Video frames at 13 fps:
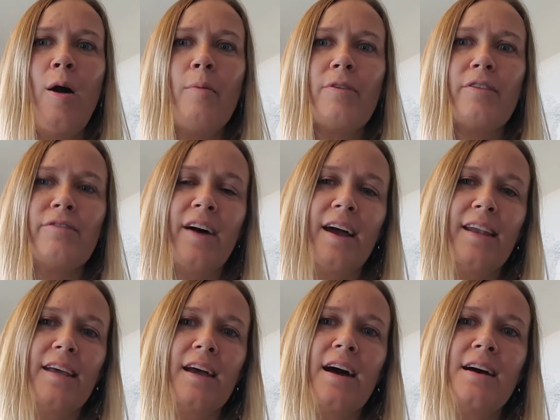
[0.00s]

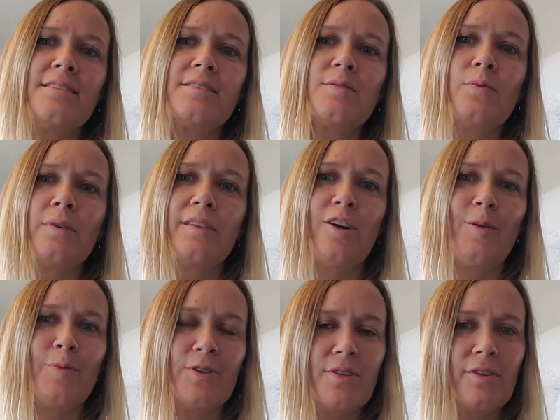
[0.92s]
providing us with an
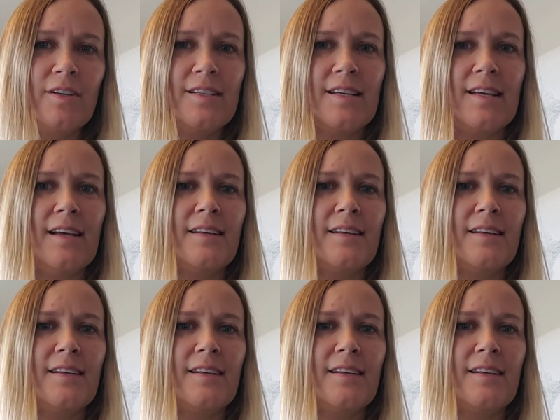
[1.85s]
opportunity